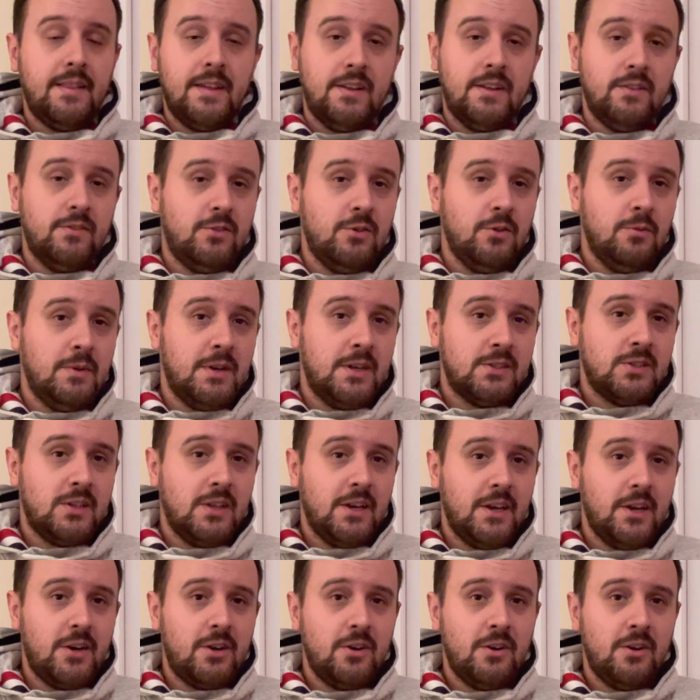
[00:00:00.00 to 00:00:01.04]
then 2 minutes
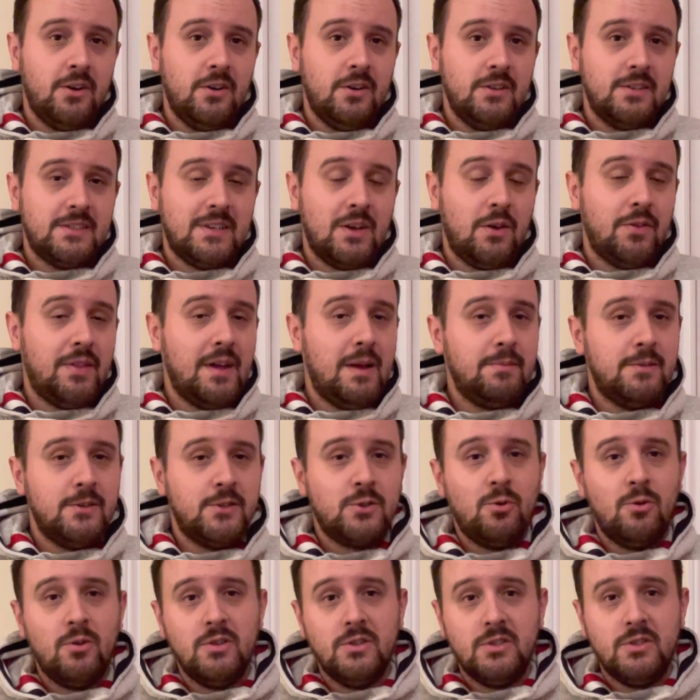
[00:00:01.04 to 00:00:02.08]
later, Southampton
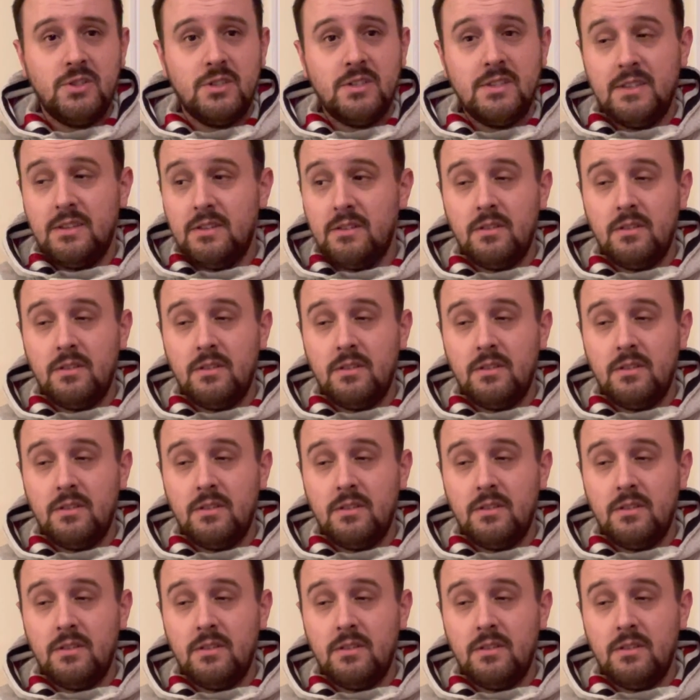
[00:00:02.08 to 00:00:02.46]
scores